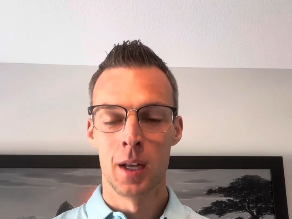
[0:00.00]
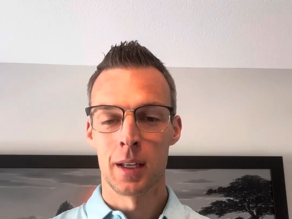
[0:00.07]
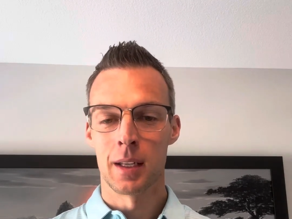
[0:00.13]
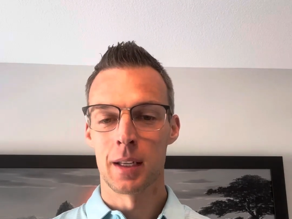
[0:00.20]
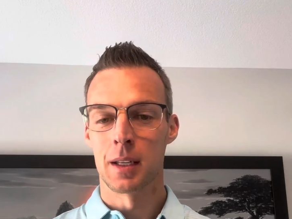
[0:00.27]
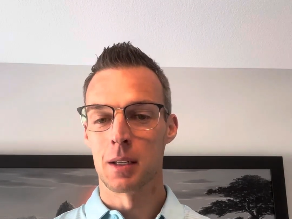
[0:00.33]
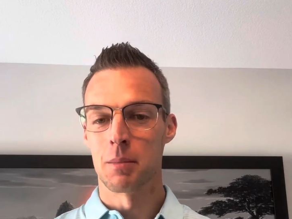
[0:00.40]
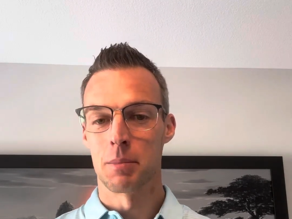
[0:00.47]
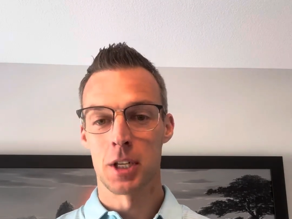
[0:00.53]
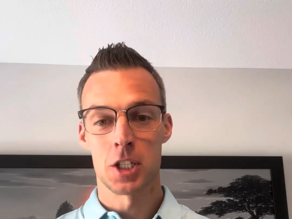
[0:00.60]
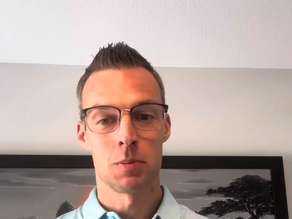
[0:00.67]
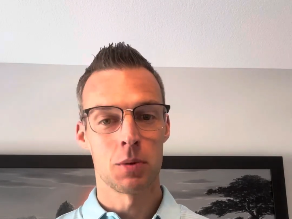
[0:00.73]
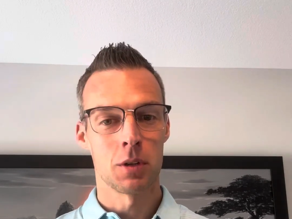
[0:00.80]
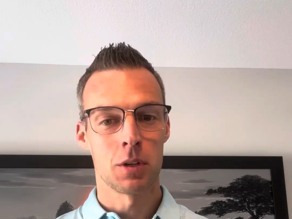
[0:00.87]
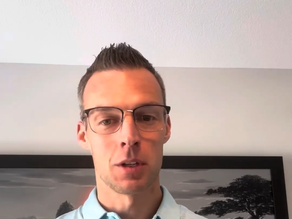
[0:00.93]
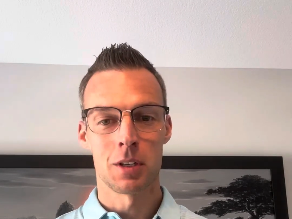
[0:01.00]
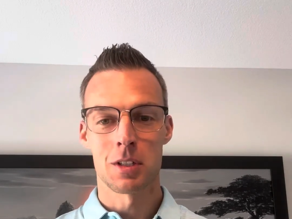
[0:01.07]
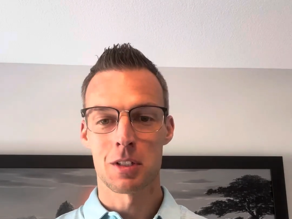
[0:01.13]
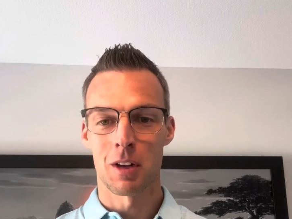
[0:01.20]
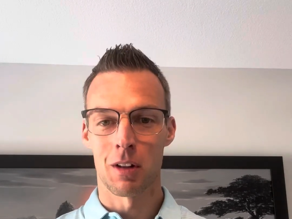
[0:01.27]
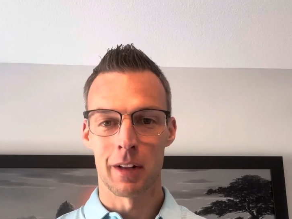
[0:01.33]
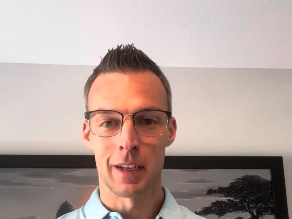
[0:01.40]
in Pittsburgh,
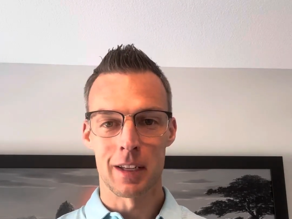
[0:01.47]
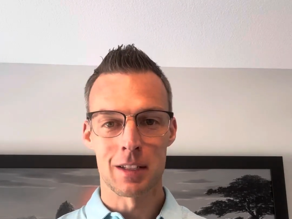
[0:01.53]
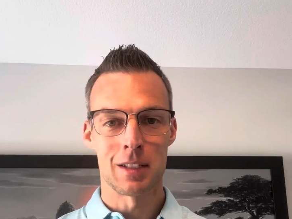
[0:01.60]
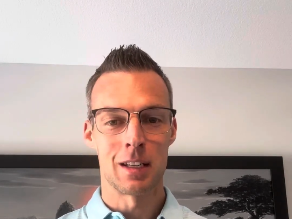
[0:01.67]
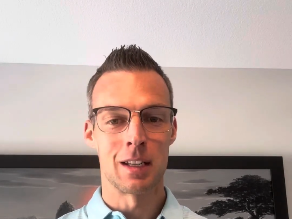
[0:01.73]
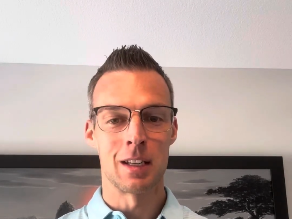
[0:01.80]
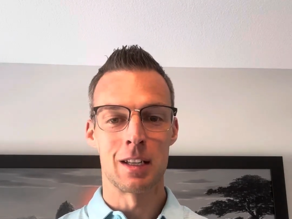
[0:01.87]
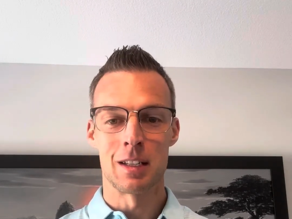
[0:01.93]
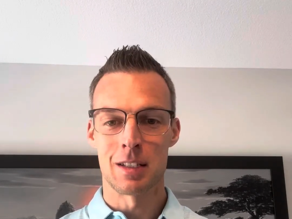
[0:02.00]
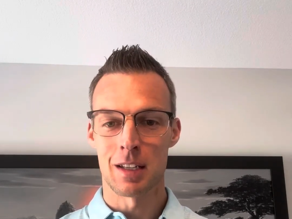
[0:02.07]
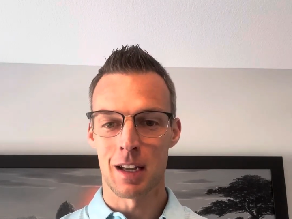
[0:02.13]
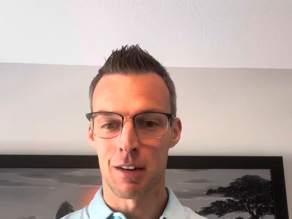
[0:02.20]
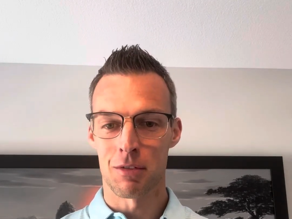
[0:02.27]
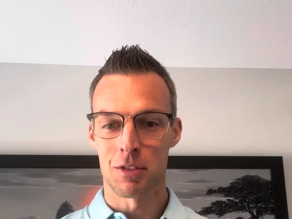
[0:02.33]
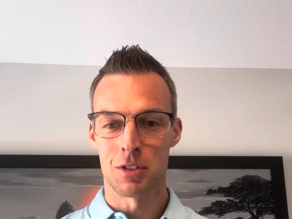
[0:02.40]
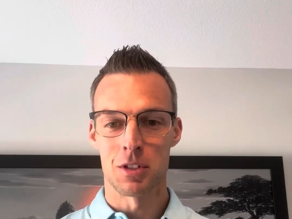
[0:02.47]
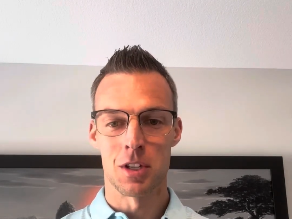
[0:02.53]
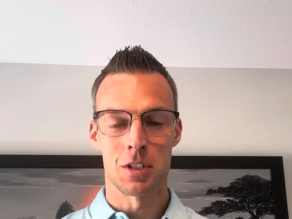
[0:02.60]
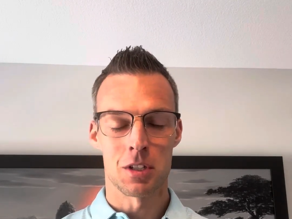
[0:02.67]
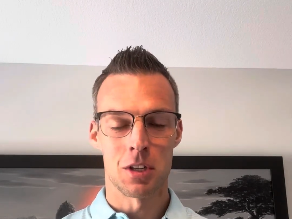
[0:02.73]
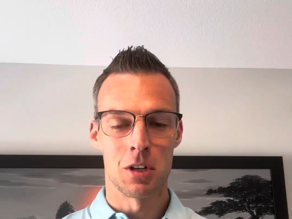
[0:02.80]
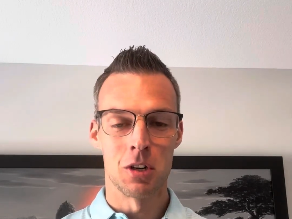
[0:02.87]
Salt Lake City, San
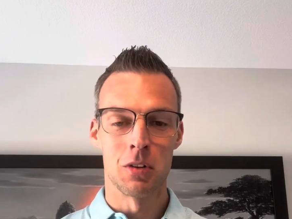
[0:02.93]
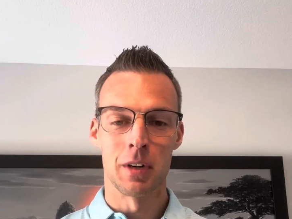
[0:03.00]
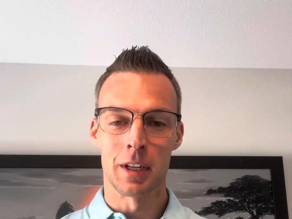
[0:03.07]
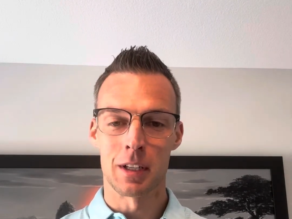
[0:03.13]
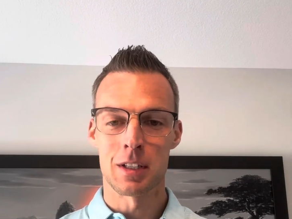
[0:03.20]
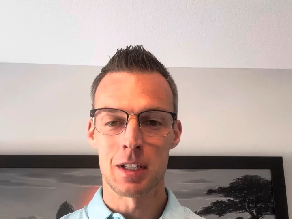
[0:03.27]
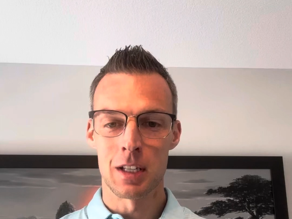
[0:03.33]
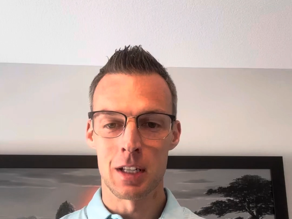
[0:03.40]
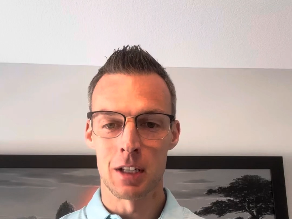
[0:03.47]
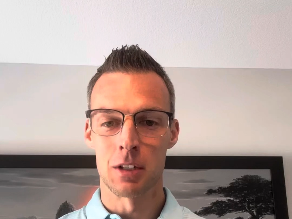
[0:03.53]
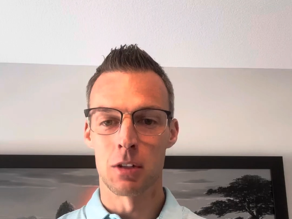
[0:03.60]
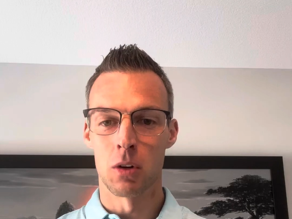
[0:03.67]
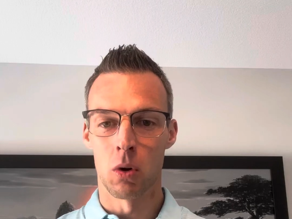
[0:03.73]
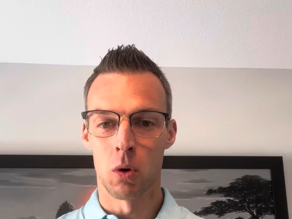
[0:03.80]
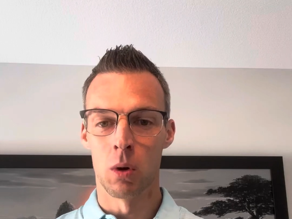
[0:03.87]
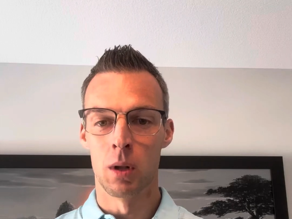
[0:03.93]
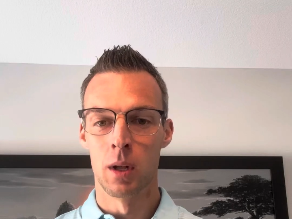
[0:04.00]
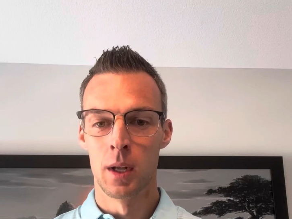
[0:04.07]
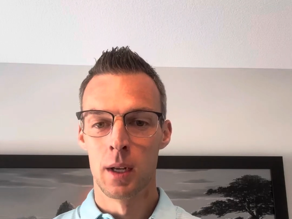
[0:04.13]
Francisco, an exceeded goal,